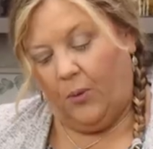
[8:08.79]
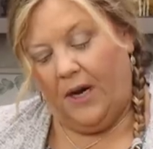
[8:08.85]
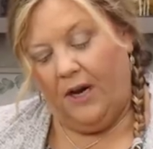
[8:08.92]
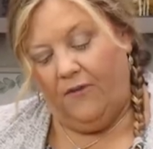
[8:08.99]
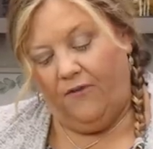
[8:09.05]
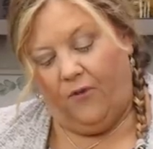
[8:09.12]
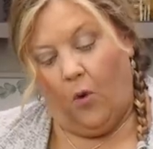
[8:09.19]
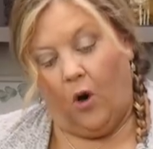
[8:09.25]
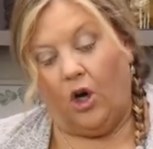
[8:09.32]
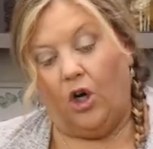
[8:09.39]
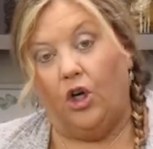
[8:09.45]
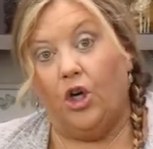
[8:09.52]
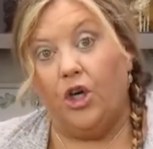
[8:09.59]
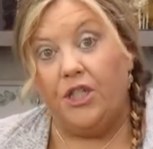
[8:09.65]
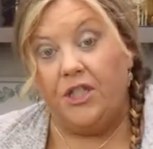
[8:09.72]
three and
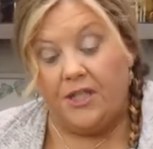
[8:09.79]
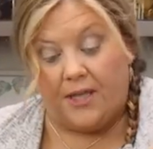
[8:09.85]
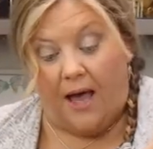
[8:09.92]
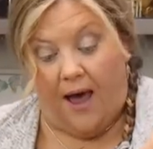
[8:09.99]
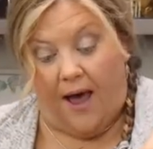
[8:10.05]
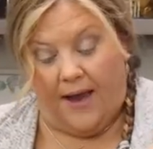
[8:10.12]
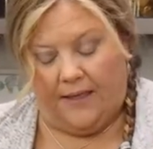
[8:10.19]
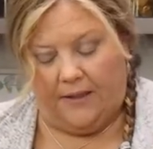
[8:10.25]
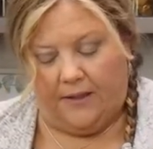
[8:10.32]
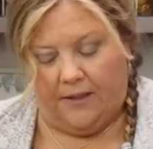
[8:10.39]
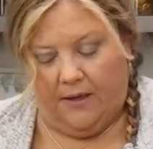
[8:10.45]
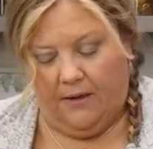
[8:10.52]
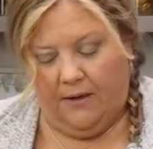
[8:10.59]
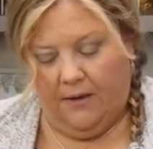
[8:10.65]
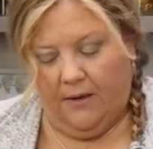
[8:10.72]
four good
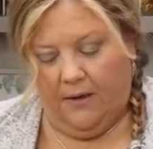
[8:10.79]
size